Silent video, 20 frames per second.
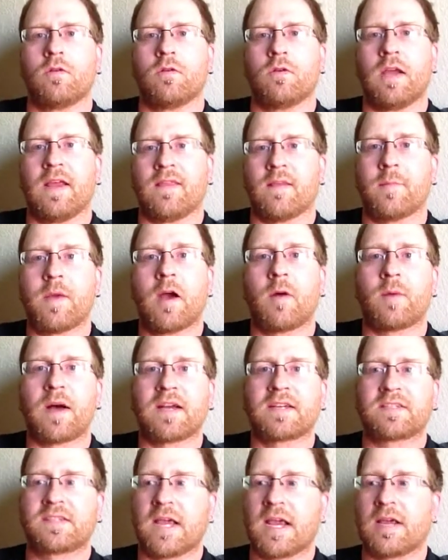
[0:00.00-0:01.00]
in the
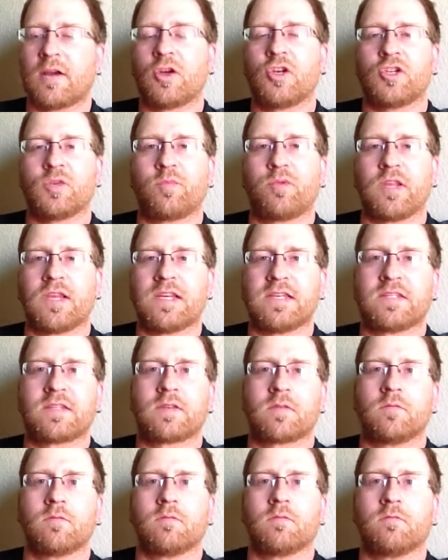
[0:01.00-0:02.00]
mailbox saying, could you
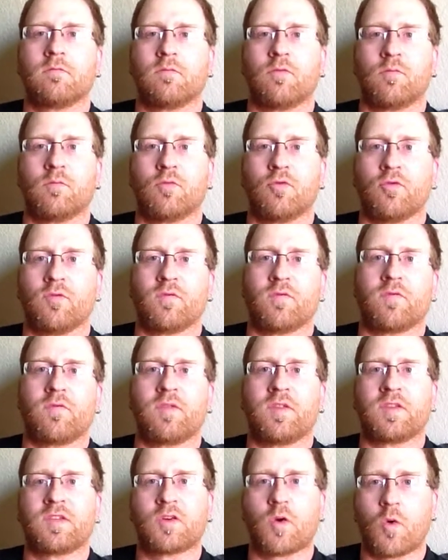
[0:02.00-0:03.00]
please
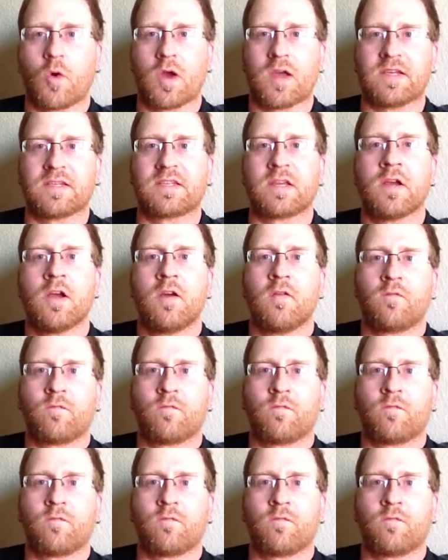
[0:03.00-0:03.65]
remove the toys